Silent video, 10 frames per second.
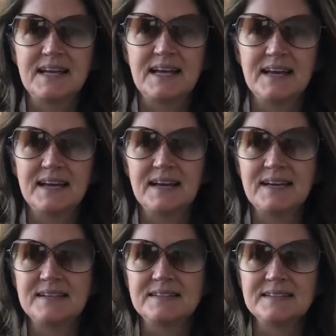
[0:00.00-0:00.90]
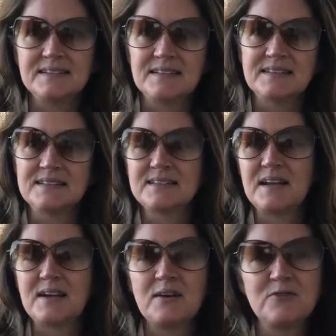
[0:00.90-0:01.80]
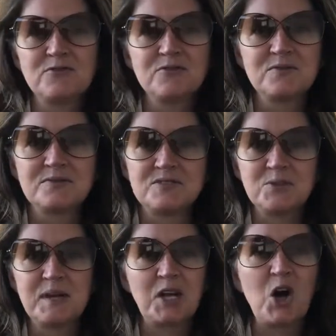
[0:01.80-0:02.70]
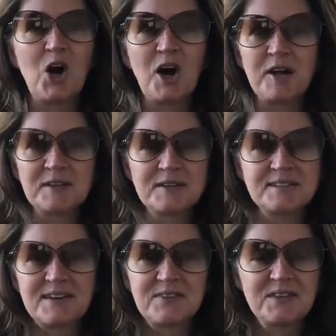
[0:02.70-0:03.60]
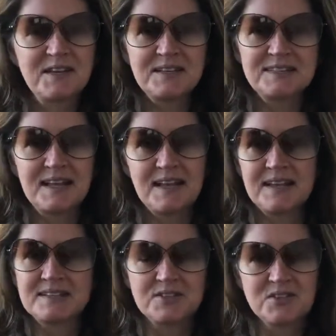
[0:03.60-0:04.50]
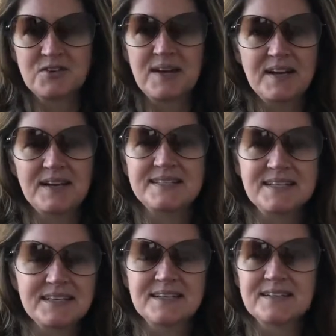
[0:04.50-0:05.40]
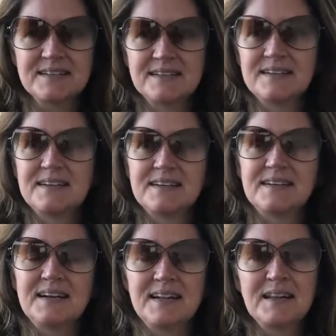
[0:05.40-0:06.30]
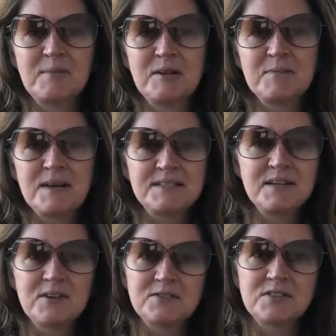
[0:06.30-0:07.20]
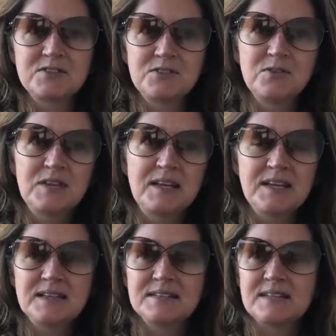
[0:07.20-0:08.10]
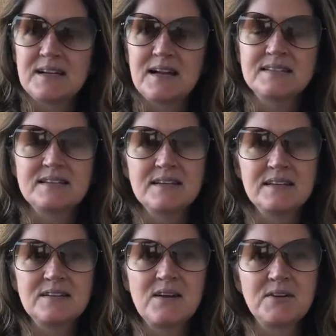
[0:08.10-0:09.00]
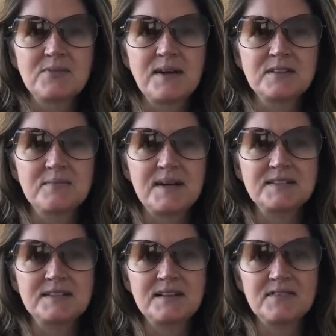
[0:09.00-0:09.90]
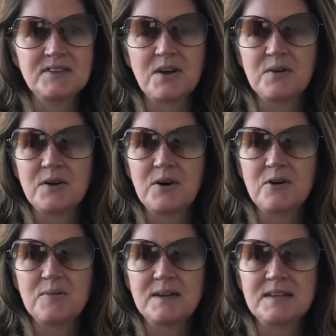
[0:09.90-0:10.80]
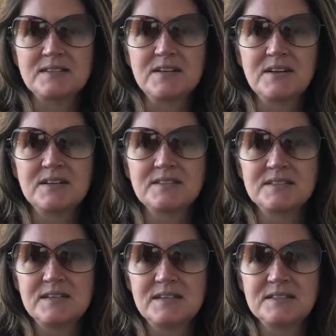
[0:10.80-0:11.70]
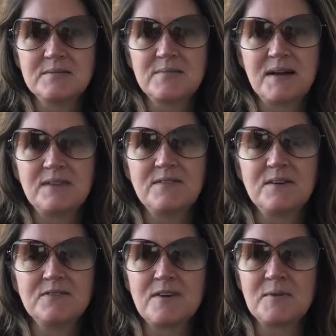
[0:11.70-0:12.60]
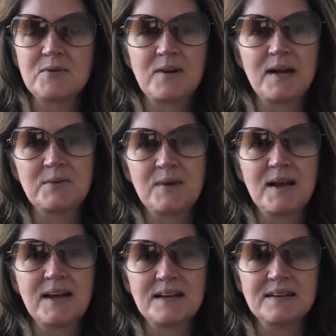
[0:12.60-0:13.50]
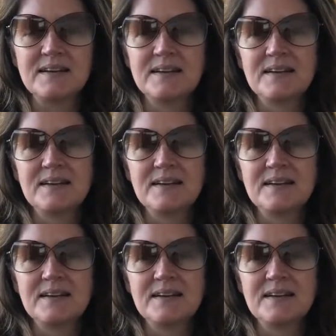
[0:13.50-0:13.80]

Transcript: and instead of doing it all, because everything sounded like such a great idea. And I limited myself to two things that I did on a regular basis after going home, and I started to see some benefit from it right away.